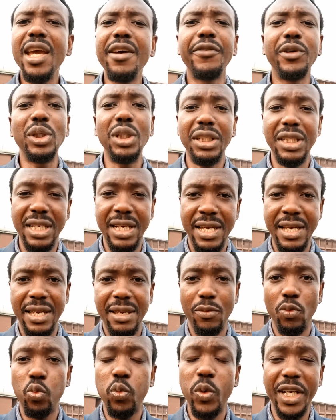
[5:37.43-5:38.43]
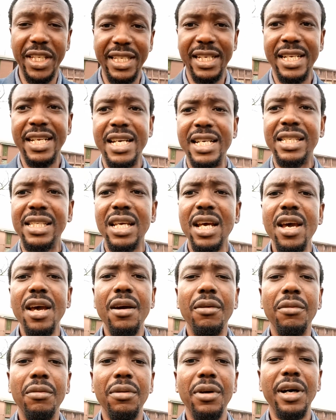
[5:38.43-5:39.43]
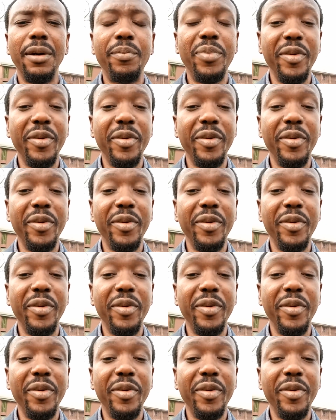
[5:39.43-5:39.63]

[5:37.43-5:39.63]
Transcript: Even in the wilderness, uh,